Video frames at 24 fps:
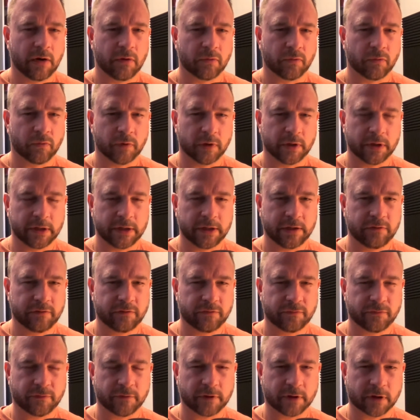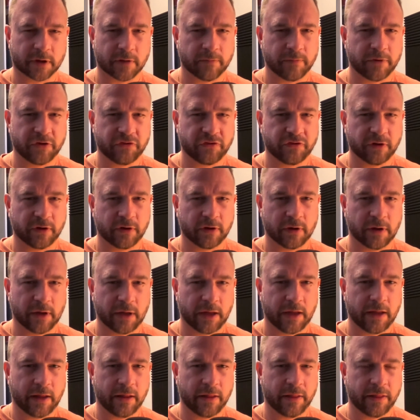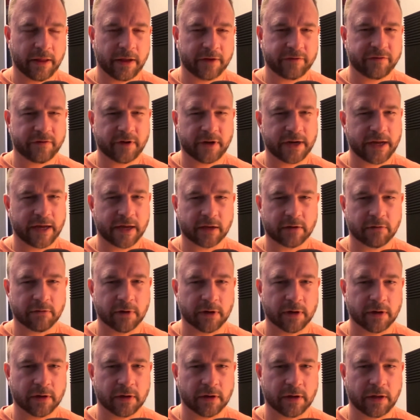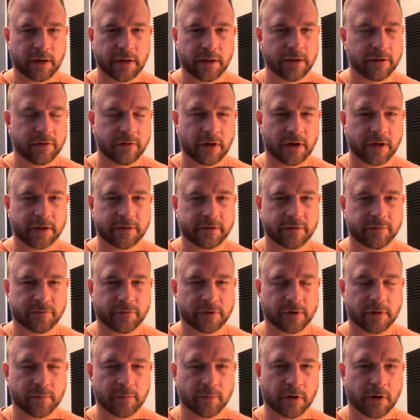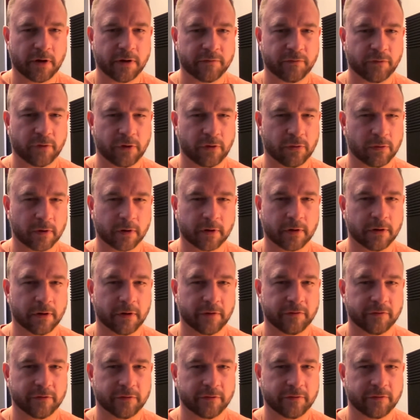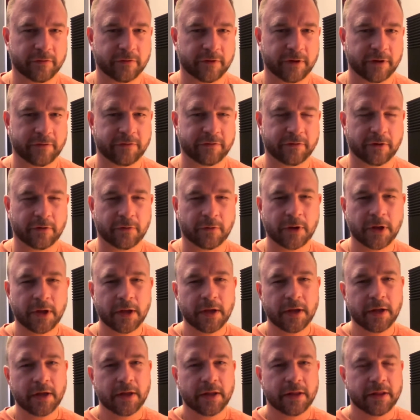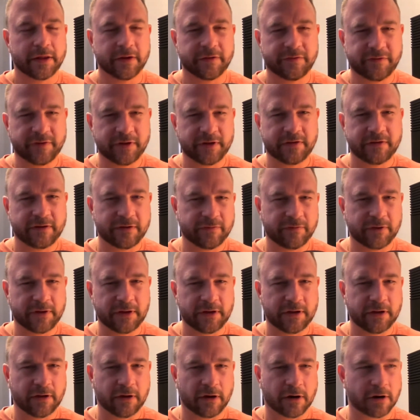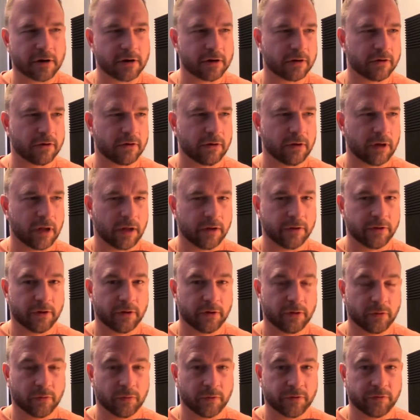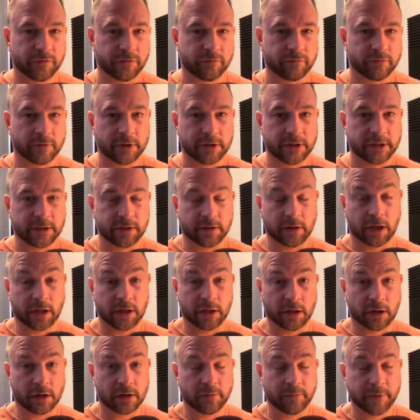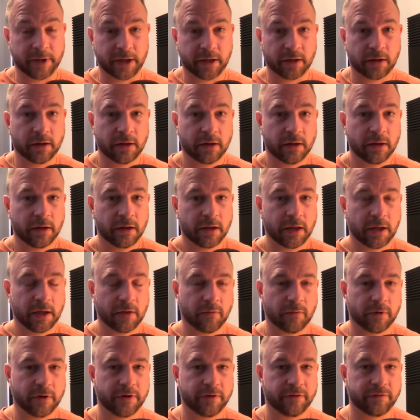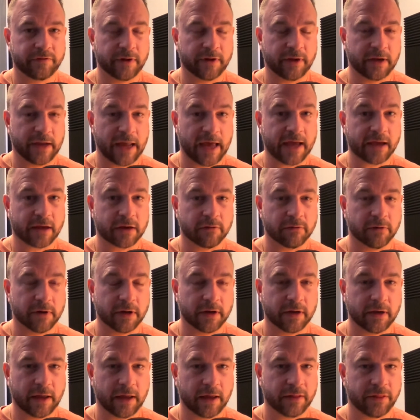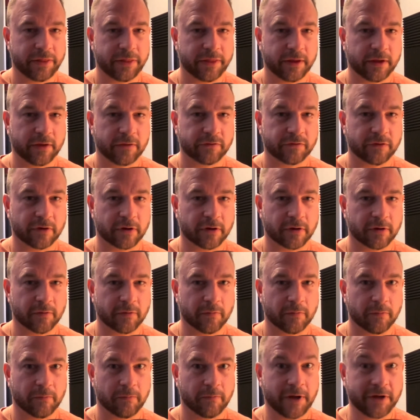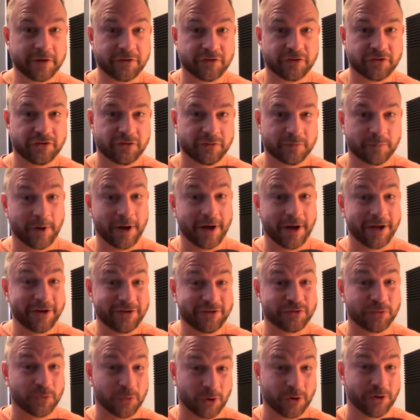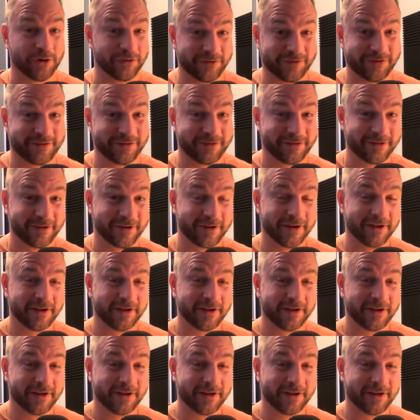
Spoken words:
released for the commission. That's not accurate, not the Freedom Convoy organizers. And so the CTV article, although it was really alarming, it was inaccurate, and things are much, much worse